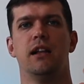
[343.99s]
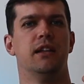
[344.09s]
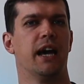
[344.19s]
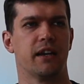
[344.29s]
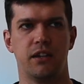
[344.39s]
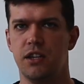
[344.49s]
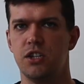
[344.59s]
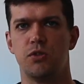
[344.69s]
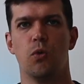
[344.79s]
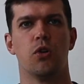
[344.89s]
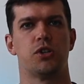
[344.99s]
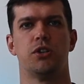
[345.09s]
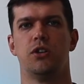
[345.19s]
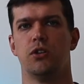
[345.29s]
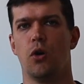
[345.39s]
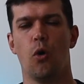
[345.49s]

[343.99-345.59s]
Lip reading: like dishwasher,